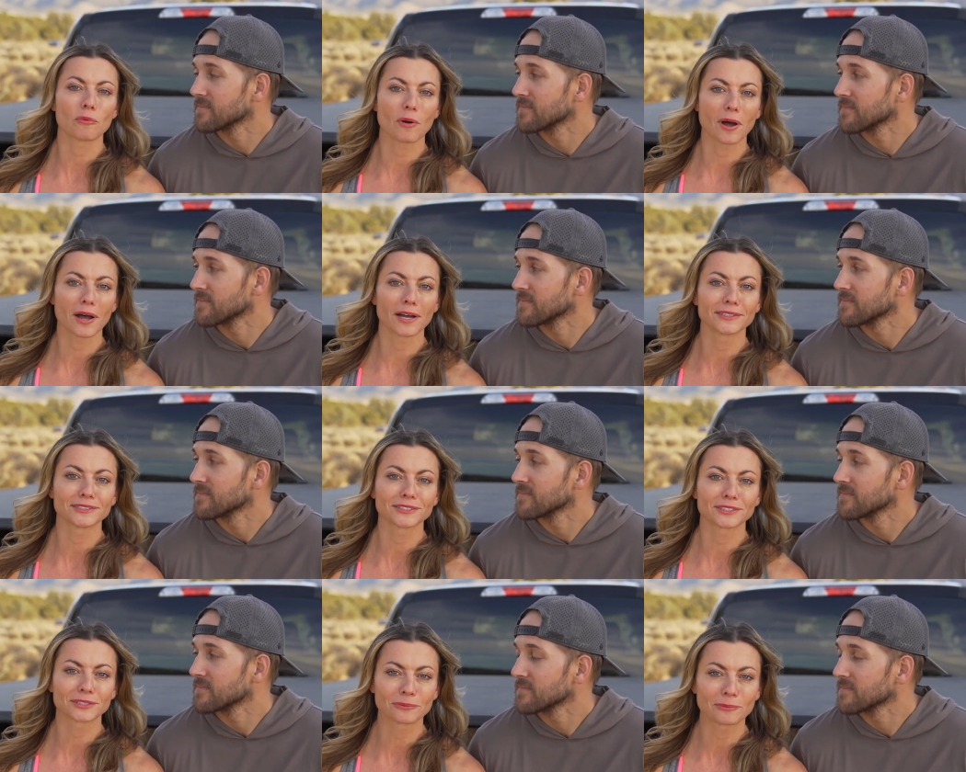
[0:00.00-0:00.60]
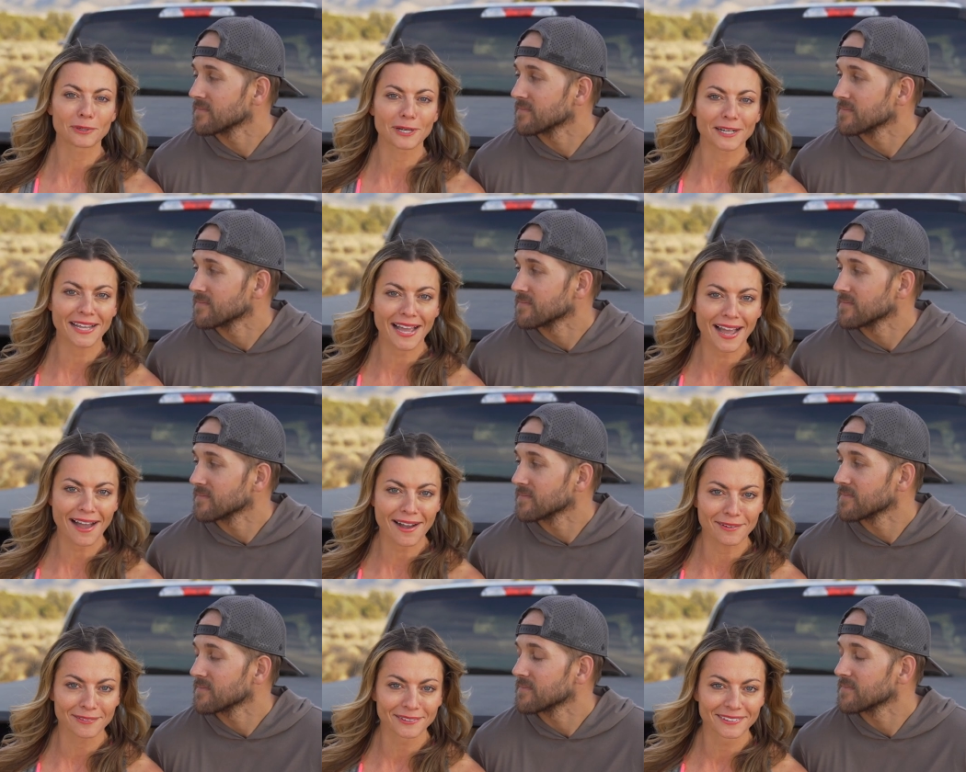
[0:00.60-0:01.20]
Speaker 1: want to work
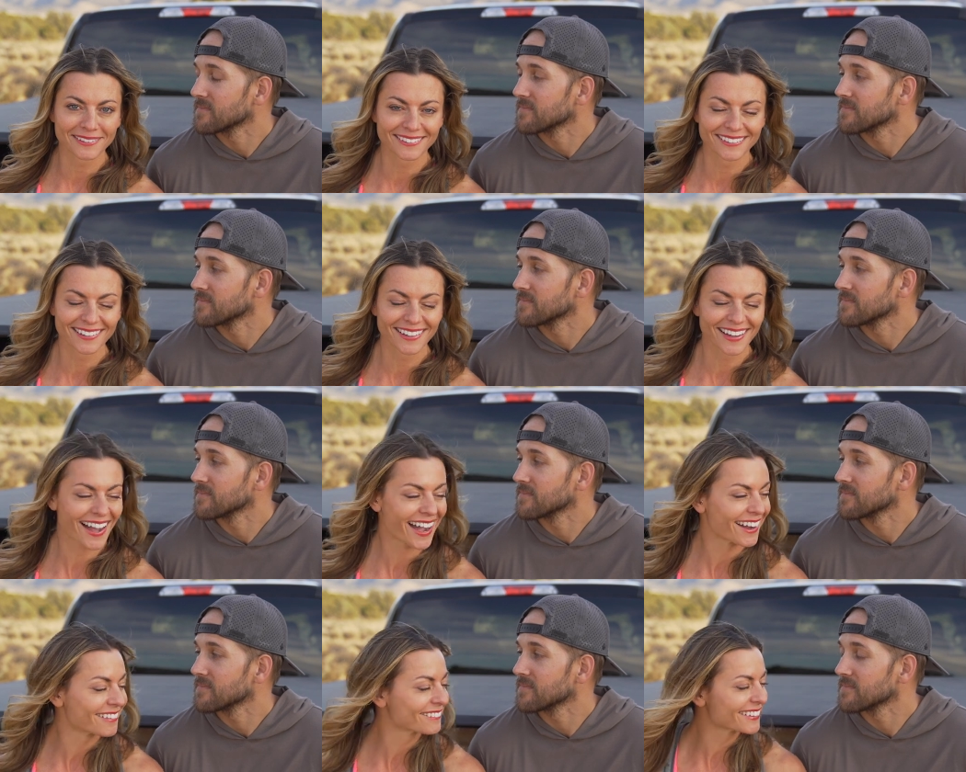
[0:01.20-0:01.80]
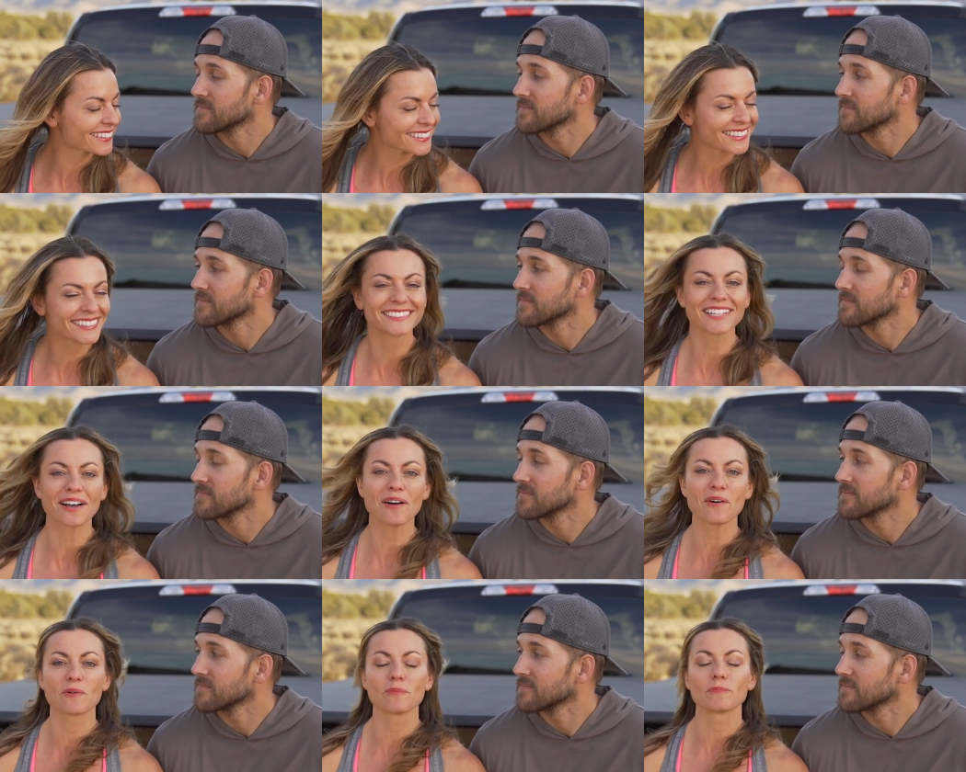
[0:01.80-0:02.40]
out. I really
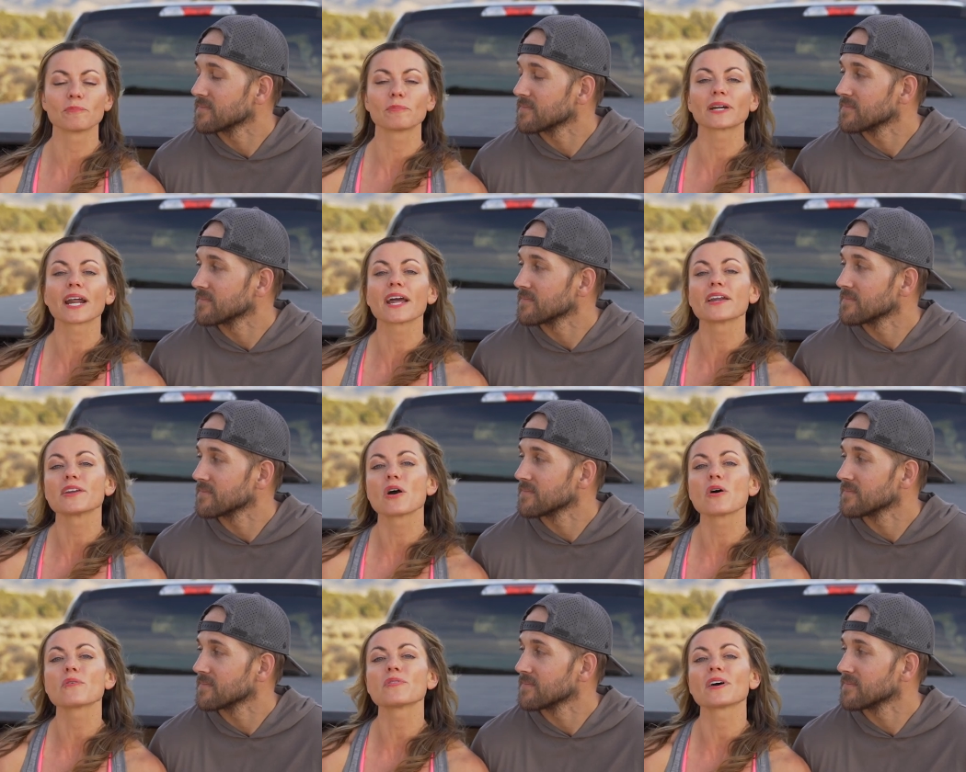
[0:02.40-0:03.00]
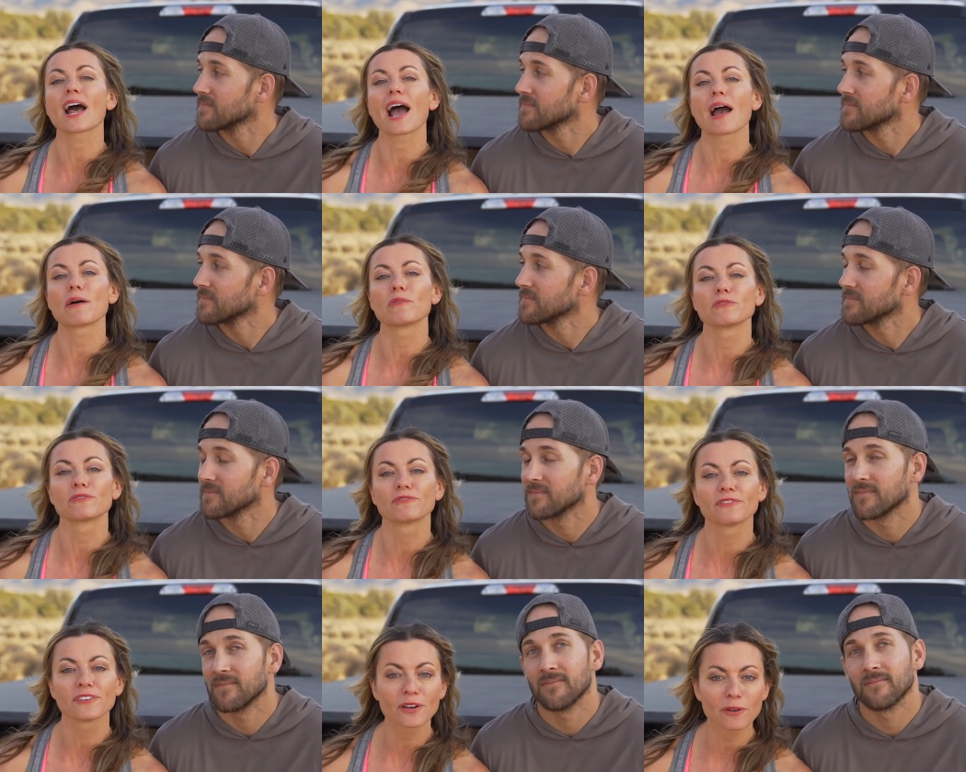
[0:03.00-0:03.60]
don't, but I know that I
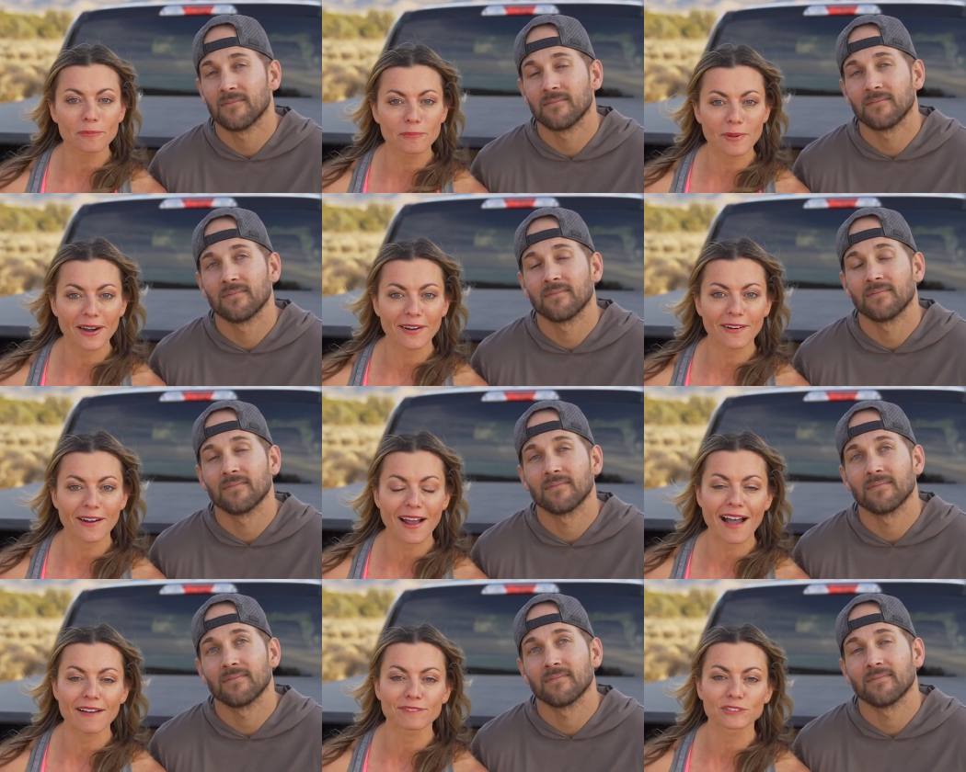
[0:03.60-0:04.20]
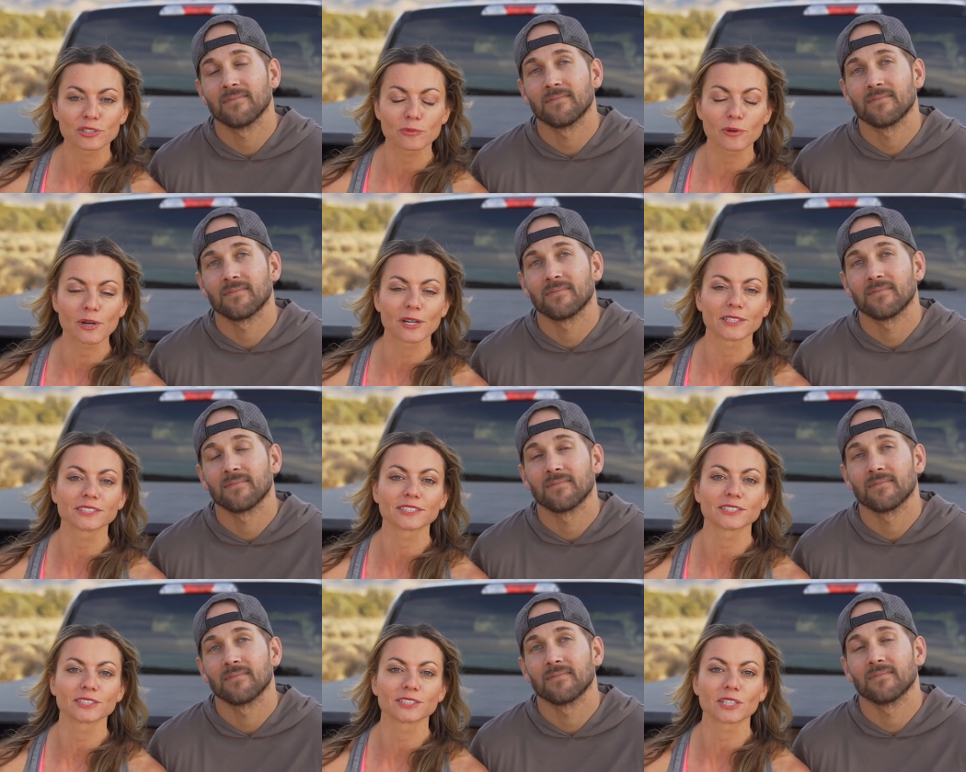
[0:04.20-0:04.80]
will feel better
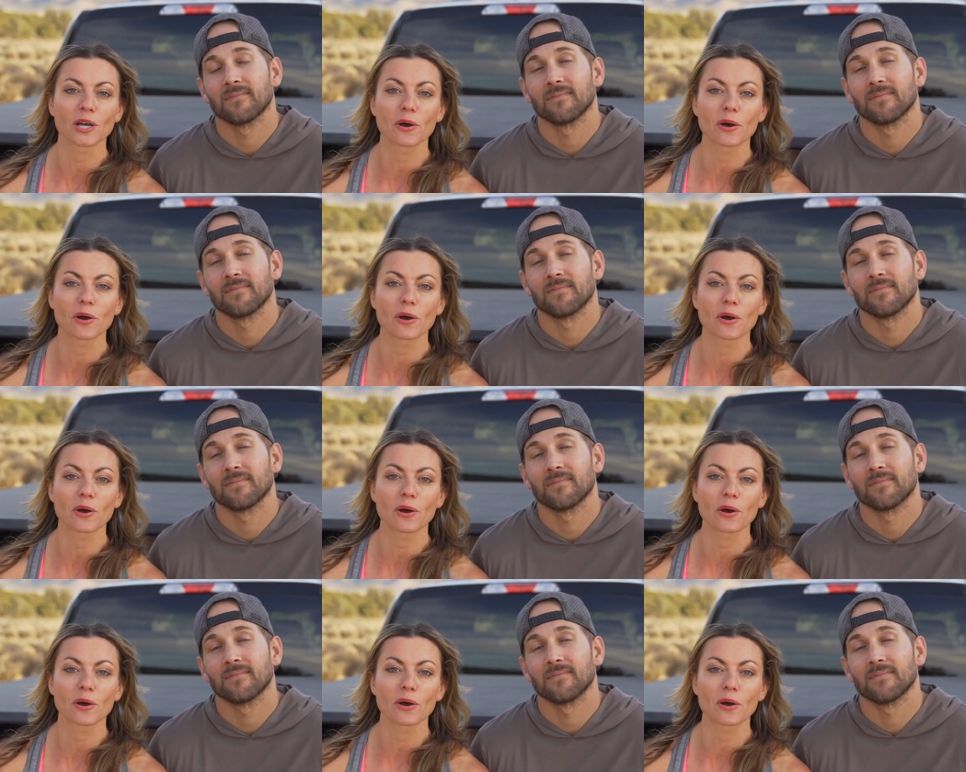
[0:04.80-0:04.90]
afterwards.